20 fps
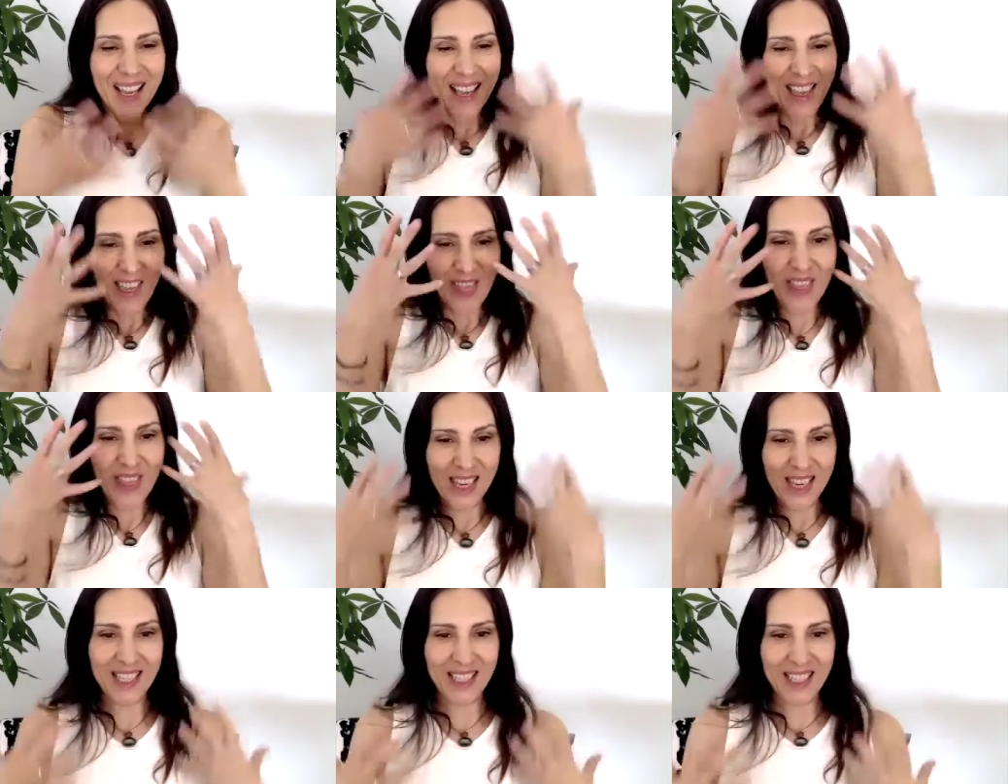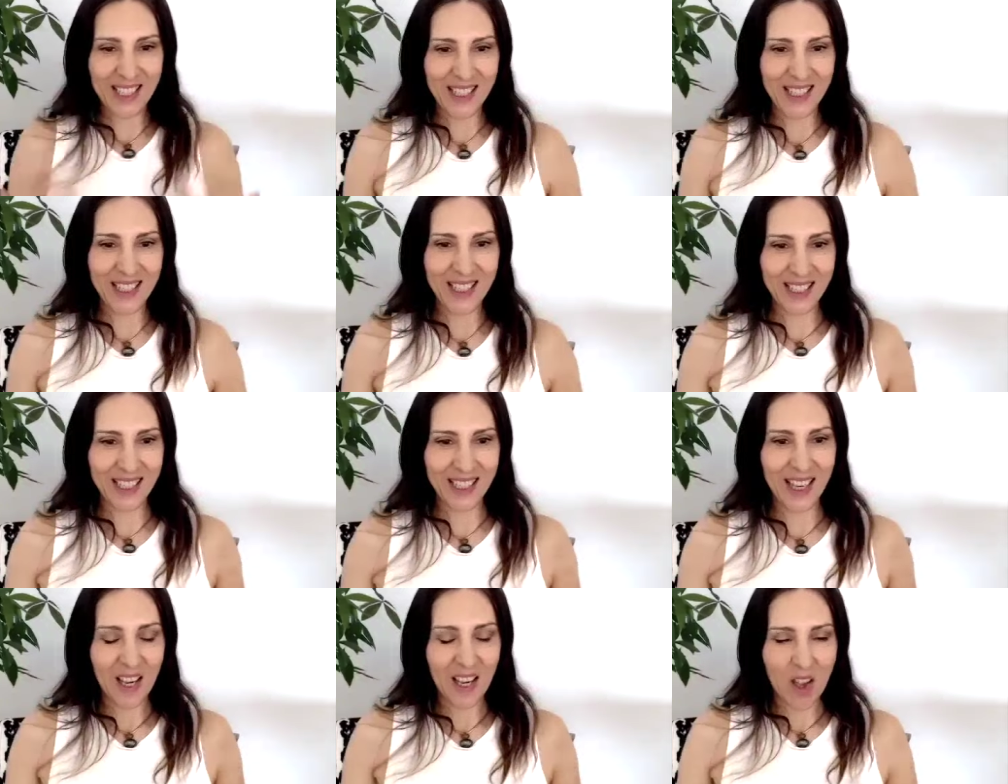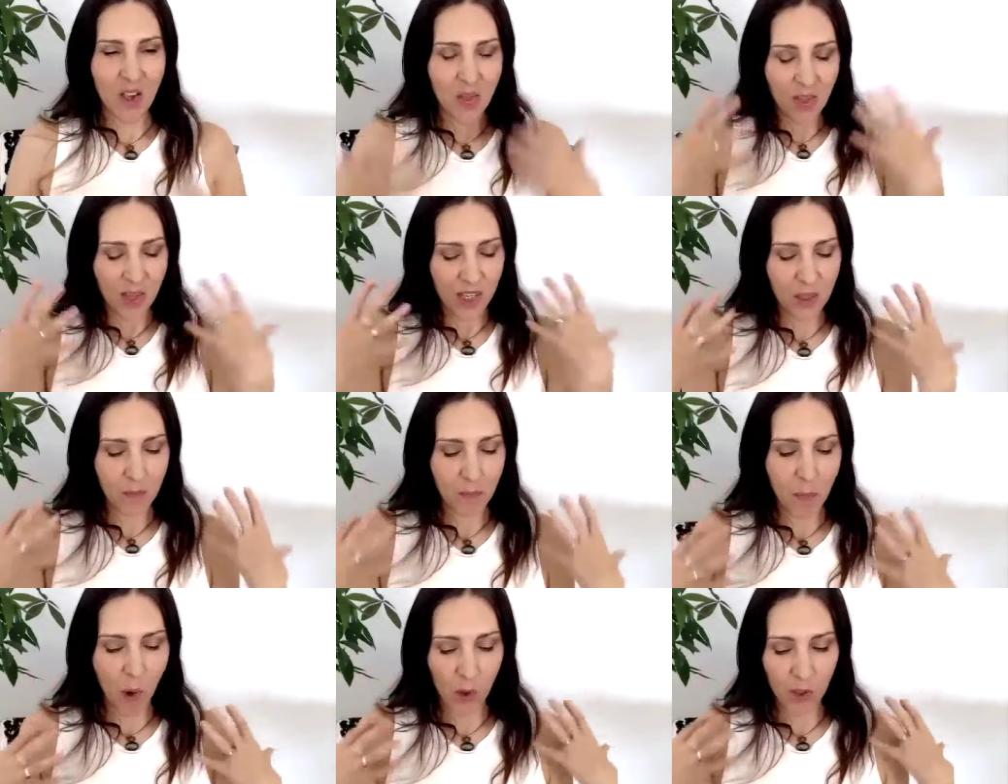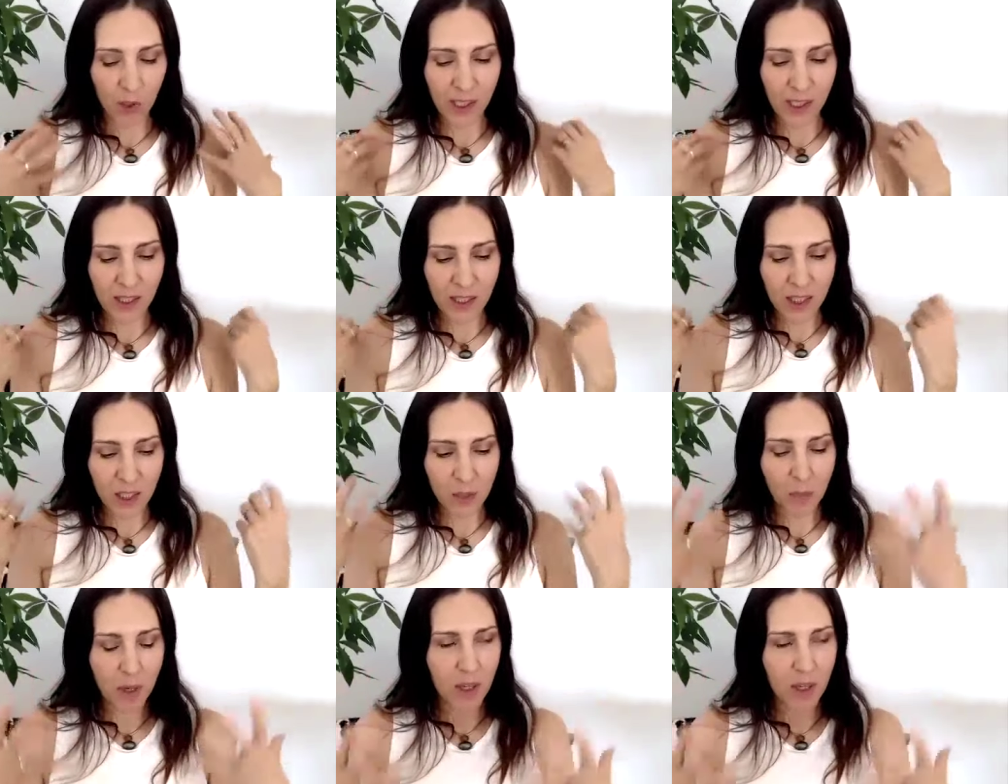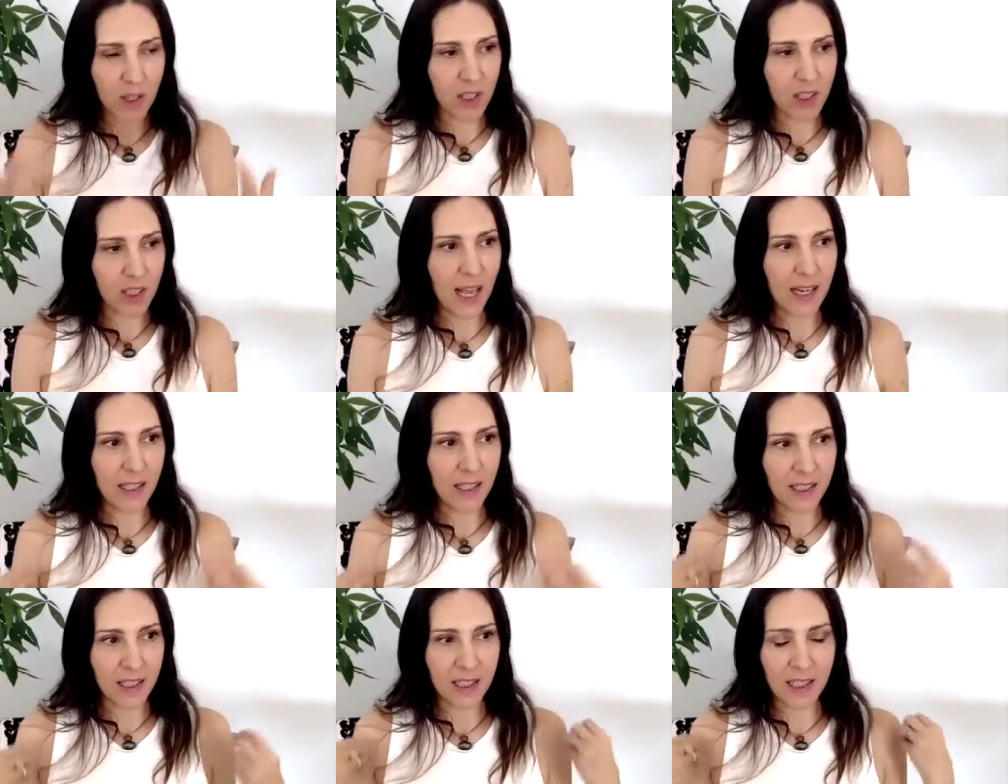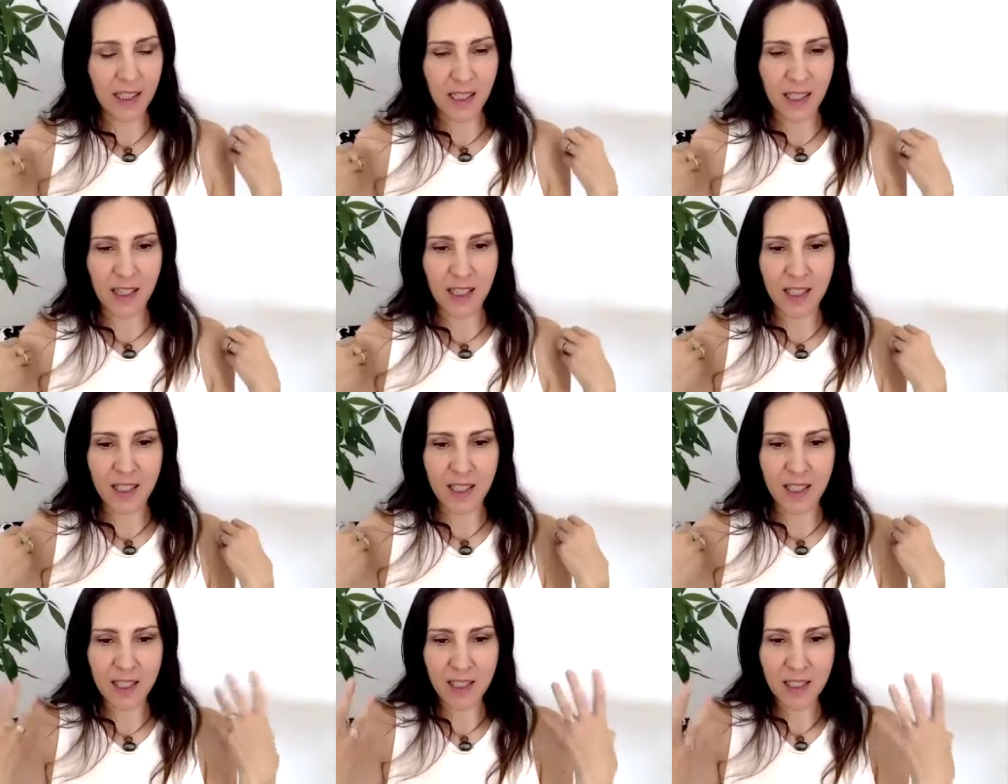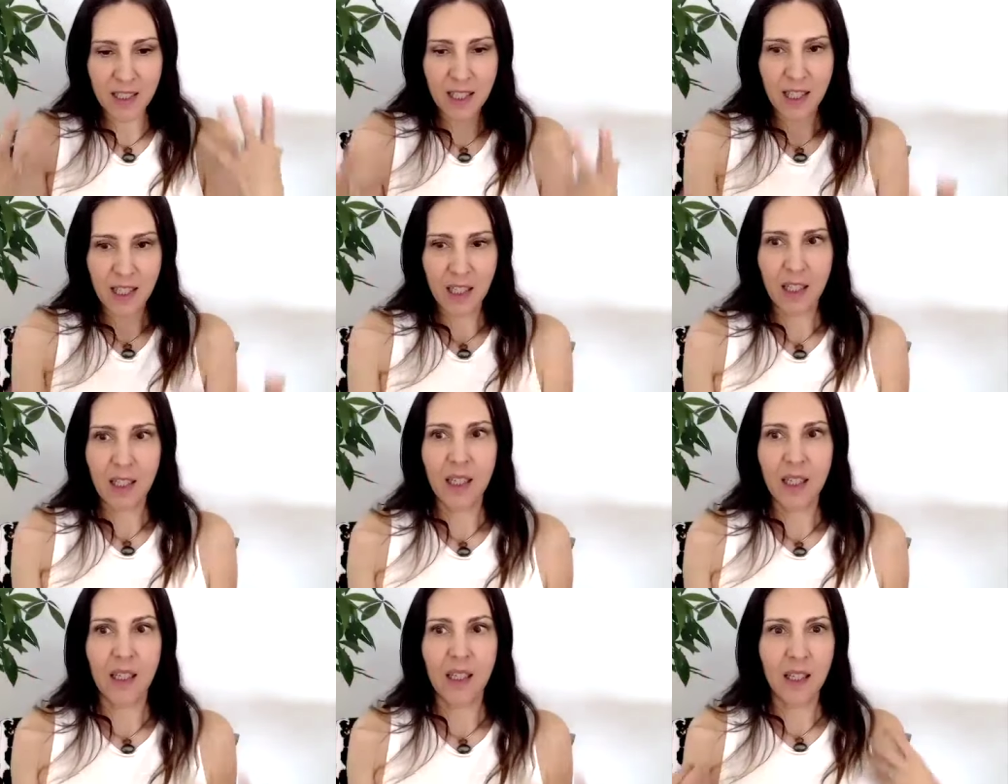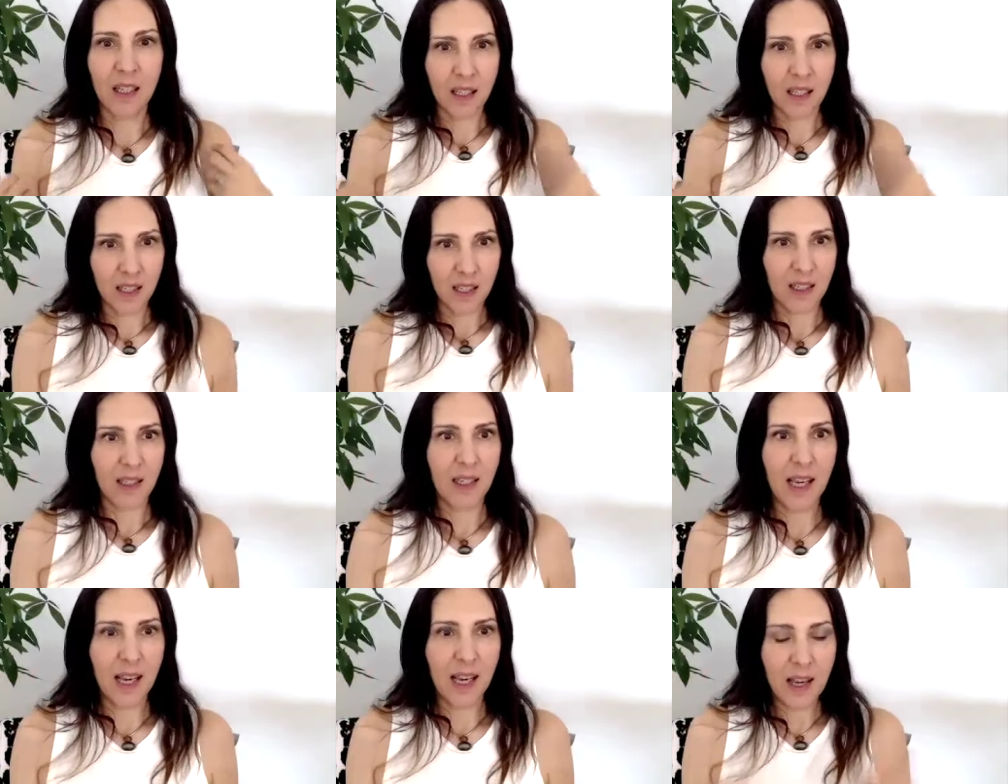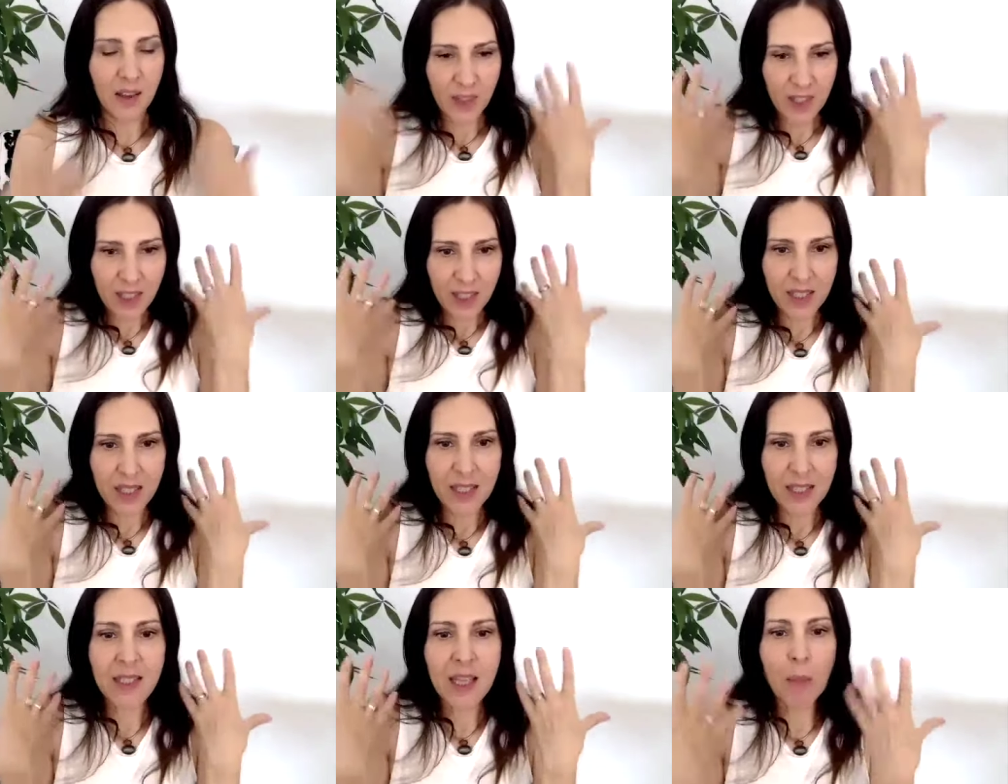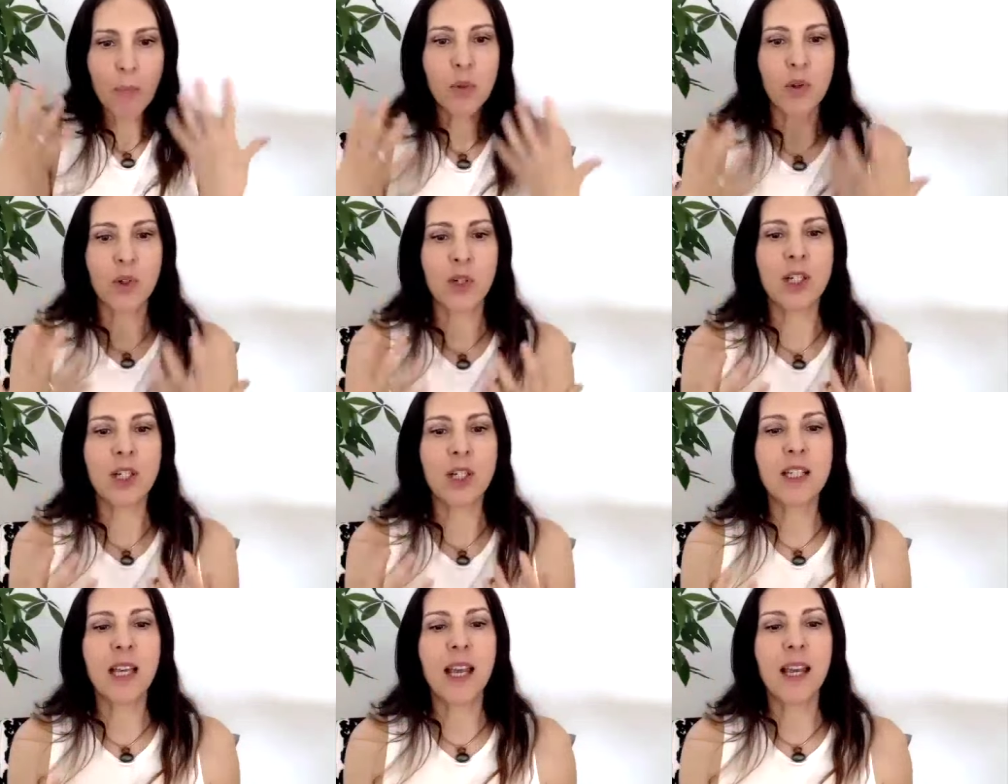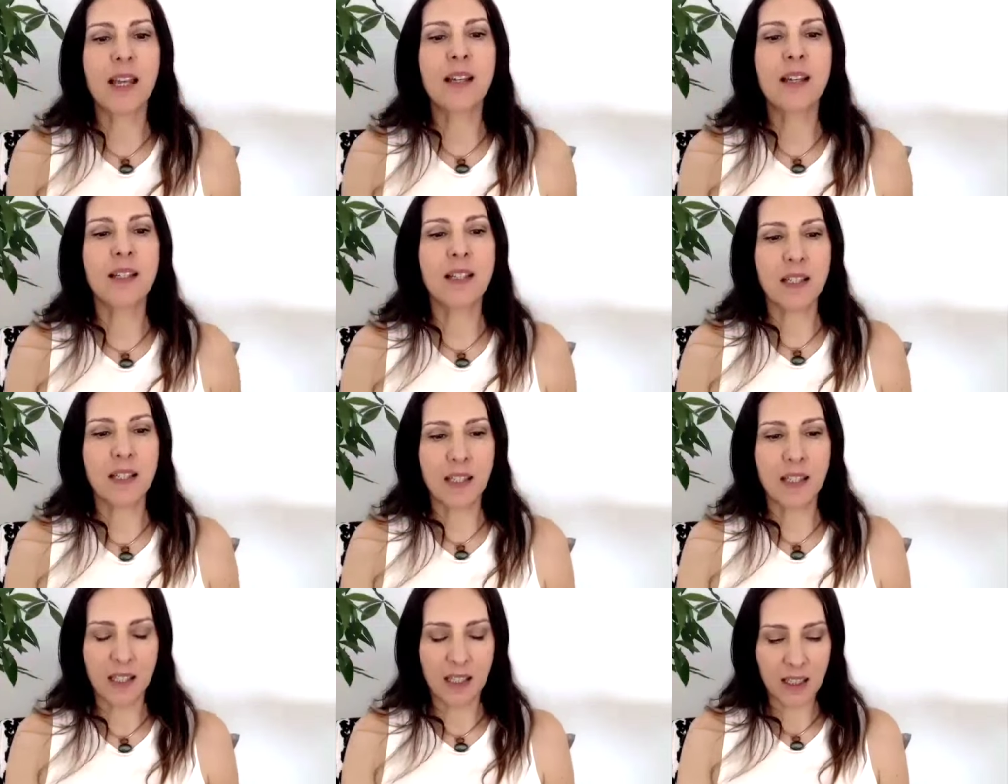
this, this body, this personality, this, yeah, this separate entity.